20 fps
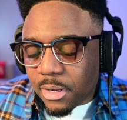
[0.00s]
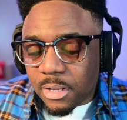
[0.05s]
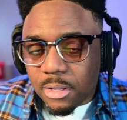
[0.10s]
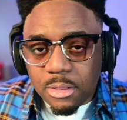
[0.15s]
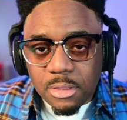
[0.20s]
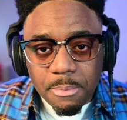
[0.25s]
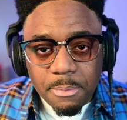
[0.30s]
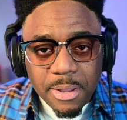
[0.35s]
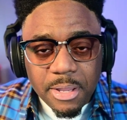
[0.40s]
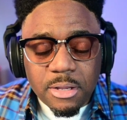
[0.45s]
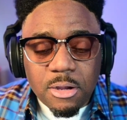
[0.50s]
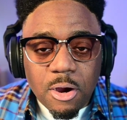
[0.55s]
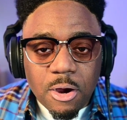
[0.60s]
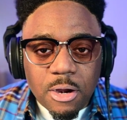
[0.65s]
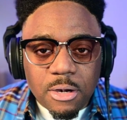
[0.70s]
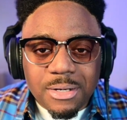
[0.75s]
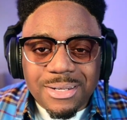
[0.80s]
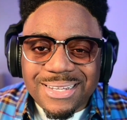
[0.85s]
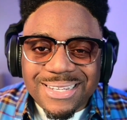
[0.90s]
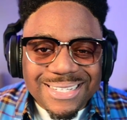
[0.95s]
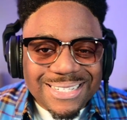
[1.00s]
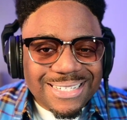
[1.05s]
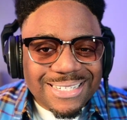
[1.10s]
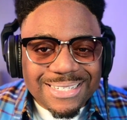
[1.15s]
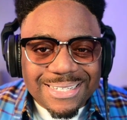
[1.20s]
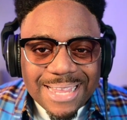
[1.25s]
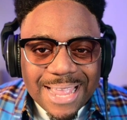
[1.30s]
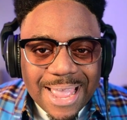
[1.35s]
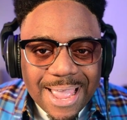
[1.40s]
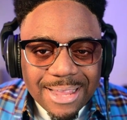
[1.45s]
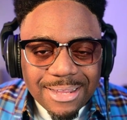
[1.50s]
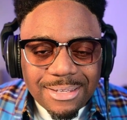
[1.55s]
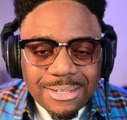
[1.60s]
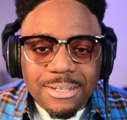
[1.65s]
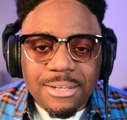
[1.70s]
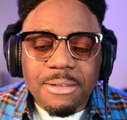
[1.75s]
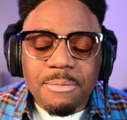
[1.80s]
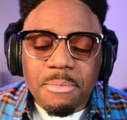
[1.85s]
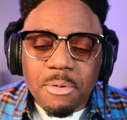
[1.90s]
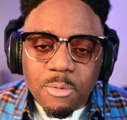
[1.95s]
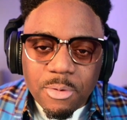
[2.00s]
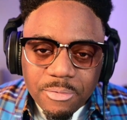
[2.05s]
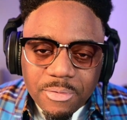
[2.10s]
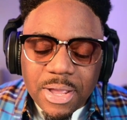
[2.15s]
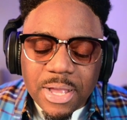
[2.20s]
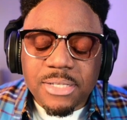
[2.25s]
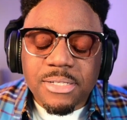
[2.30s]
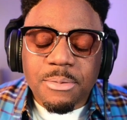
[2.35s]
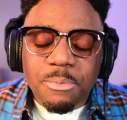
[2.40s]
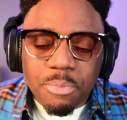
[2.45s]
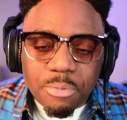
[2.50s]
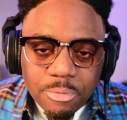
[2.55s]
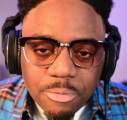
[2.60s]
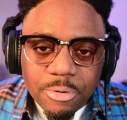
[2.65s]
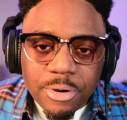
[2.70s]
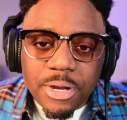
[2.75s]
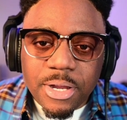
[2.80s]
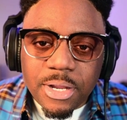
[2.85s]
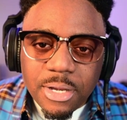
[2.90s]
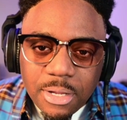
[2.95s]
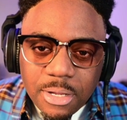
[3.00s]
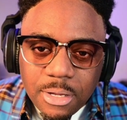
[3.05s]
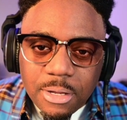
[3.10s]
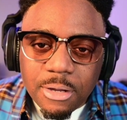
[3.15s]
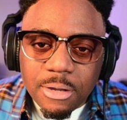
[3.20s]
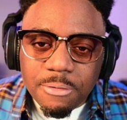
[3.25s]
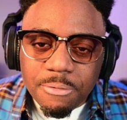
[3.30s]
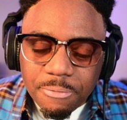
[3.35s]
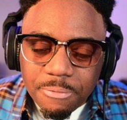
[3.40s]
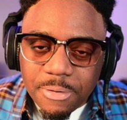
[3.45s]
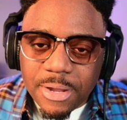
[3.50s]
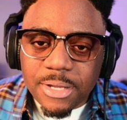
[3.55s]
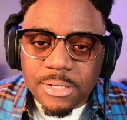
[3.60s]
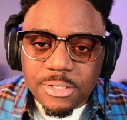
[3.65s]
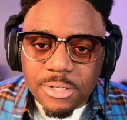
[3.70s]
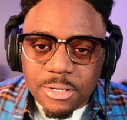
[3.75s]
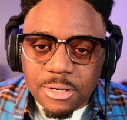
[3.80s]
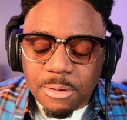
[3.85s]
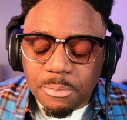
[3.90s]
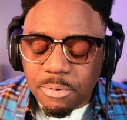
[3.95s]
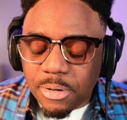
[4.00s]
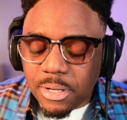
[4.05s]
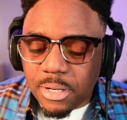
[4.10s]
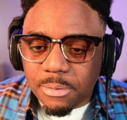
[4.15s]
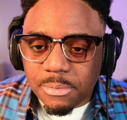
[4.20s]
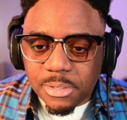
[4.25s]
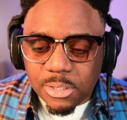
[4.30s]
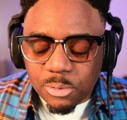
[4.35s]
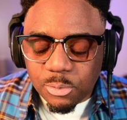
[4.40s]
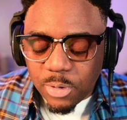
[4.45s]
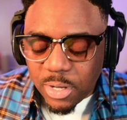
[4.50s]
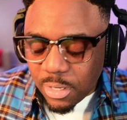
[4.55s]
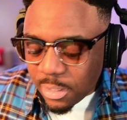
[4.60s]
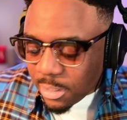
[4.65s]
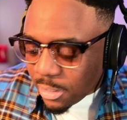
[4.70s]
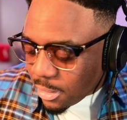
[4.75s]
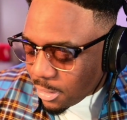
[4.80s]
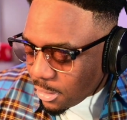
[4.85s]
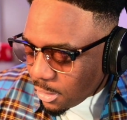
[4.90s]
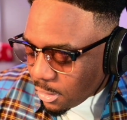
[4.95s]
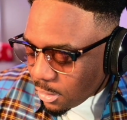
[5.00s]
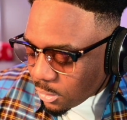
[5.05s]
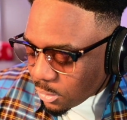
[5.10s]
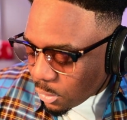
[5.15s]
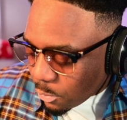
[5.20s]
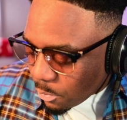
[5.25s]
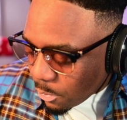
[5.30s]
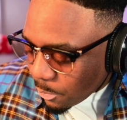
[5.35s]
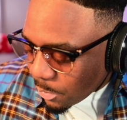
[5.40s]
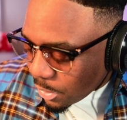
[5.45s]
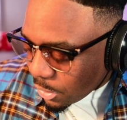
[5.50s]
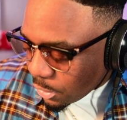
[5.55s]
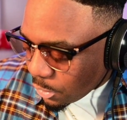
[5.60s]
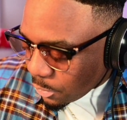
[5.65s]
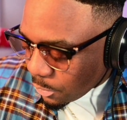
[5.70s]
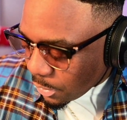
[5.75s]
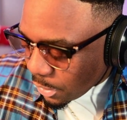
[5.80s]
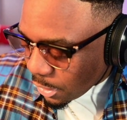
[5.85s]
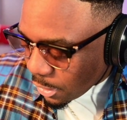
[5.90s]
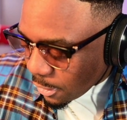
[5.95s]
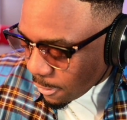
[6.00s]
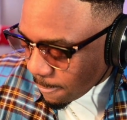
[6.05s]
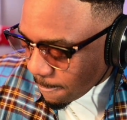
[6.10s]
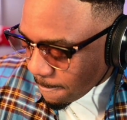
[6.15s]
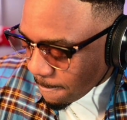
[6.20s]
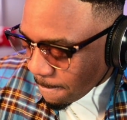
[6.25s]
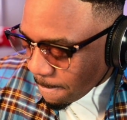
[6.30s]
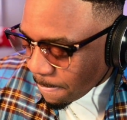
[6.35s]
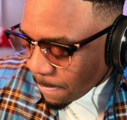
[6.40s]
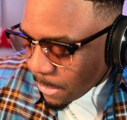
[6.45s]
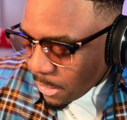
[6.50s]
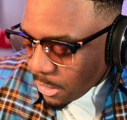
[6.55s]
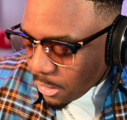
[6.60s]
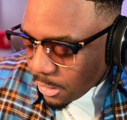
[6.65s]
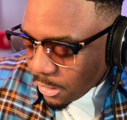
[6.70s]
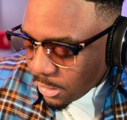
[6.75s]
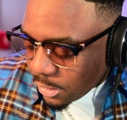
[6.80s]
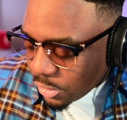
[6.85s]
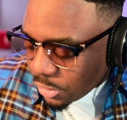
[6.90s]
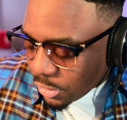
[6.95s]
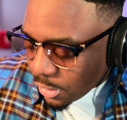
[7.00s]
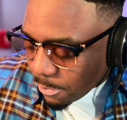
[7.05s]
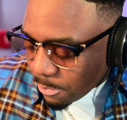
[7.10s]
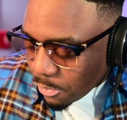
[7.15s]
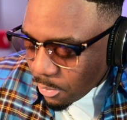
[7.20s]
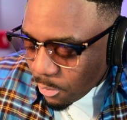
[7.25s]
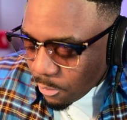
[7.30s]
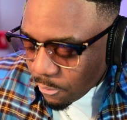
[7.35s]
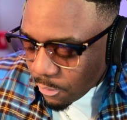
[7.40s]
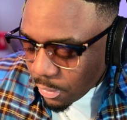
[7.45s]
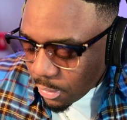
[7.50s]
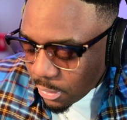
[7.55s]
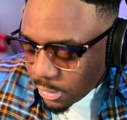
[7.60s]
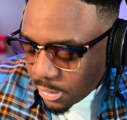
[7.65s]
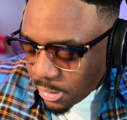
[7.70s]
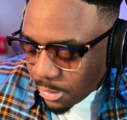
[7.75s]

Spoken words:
main card stacked, but we've got some pretty good fights on the prelims as well. So what we're going to do here, let's jump over to the